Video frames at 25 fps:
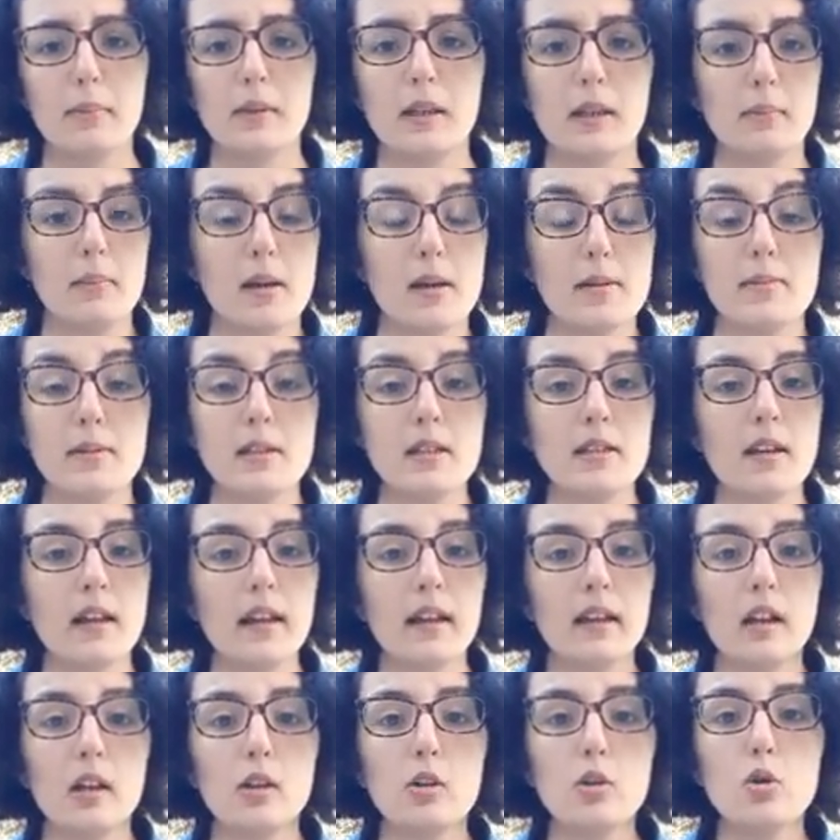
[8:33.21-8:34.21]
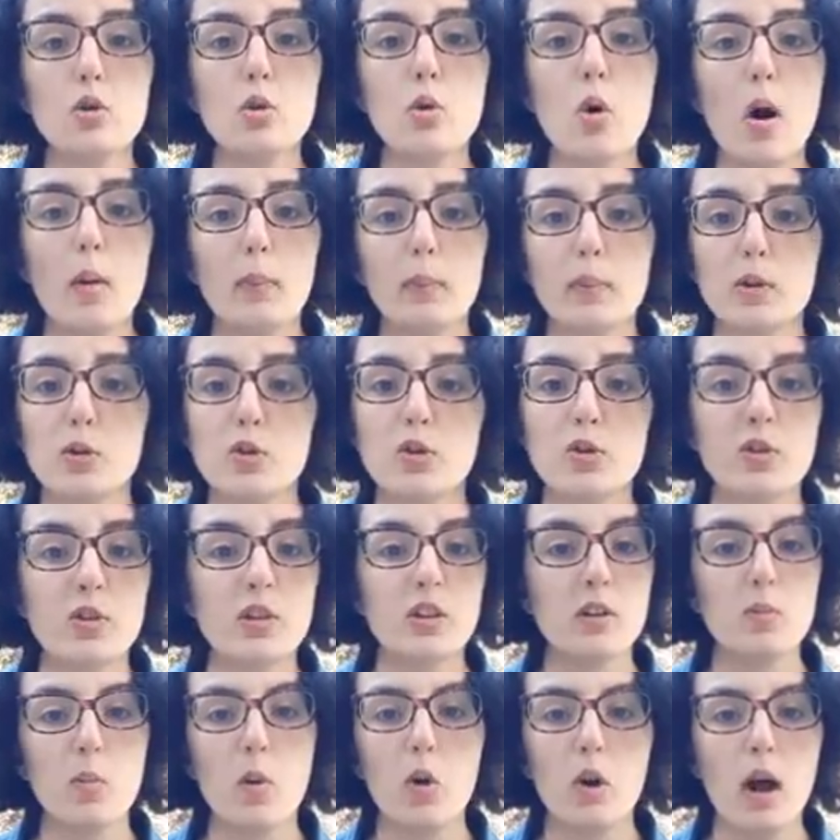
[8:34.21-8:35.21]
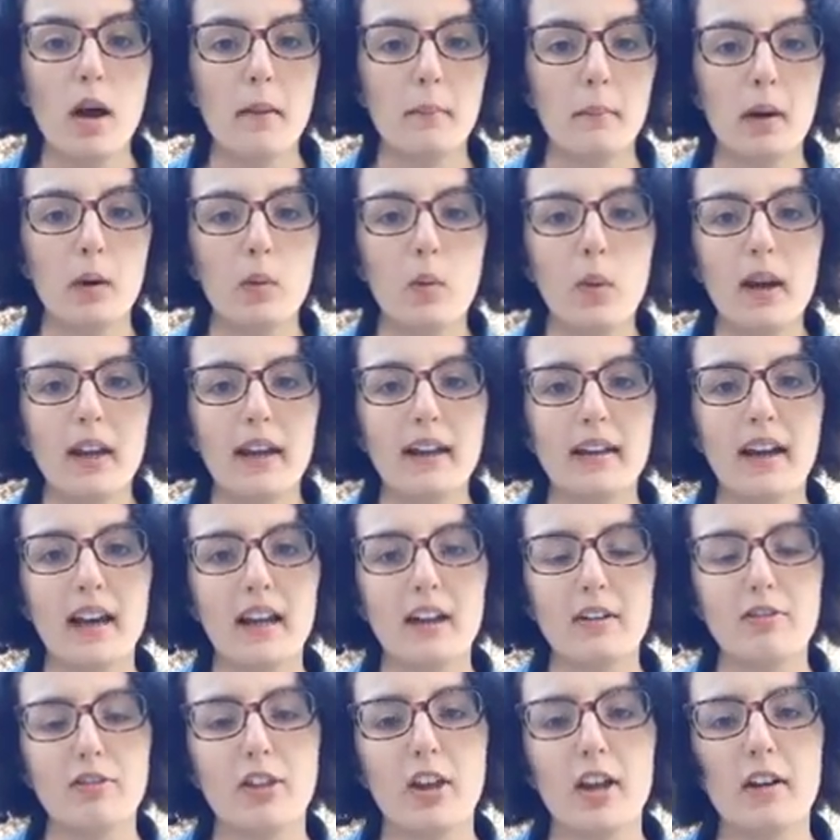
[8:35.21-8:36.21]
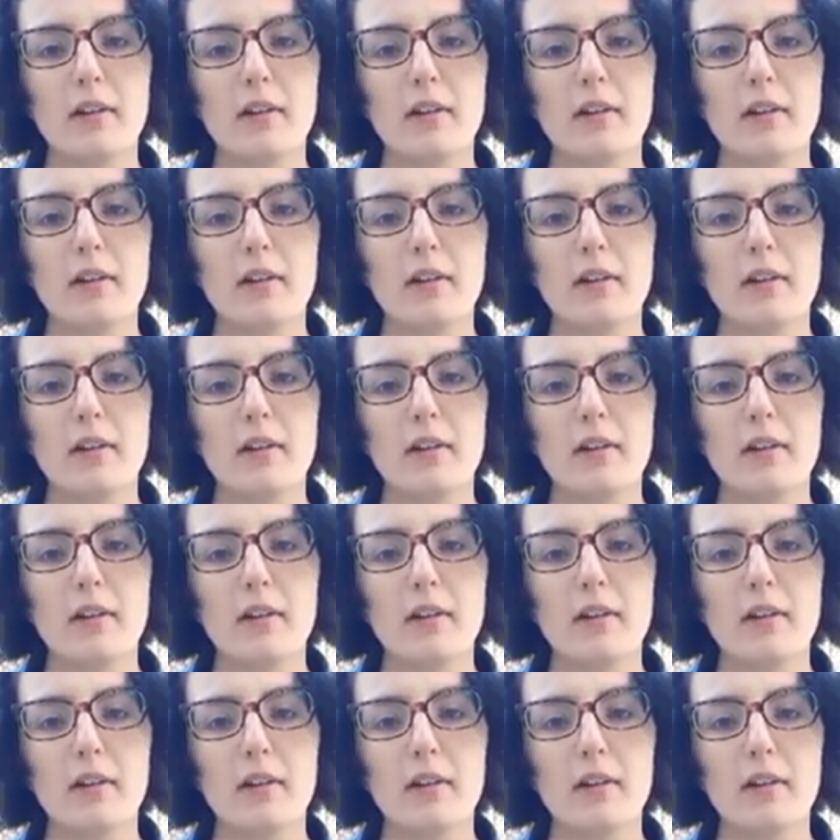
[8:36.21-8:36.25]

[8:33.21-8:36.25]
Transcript: Maybe like a new opportunity will come my way, kind of thing.